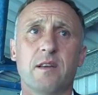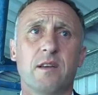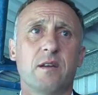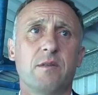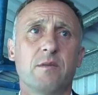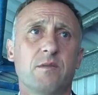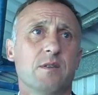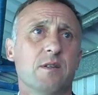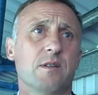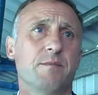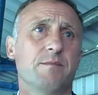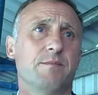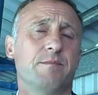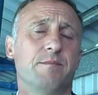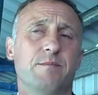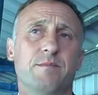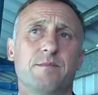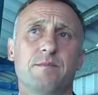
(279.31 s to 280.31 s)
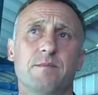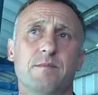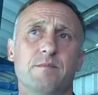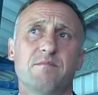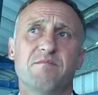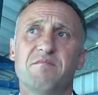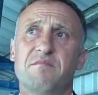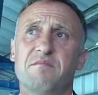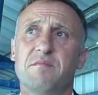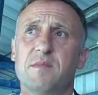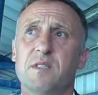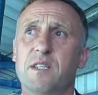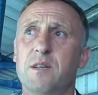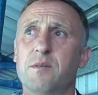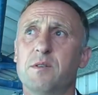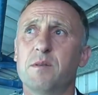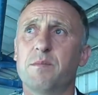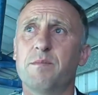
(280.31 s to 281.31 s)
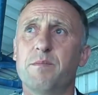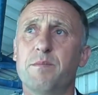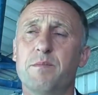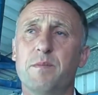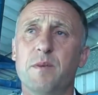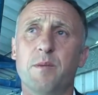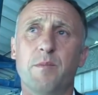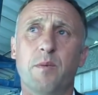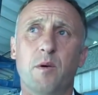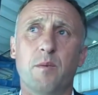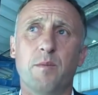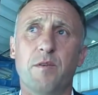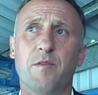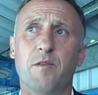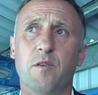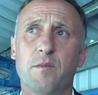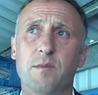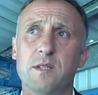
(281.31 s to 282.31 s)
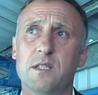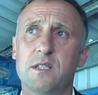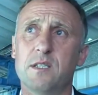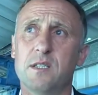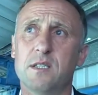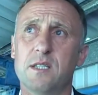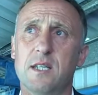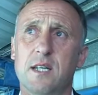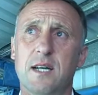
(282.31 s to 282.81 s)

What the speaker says: You know, it was a poor performance,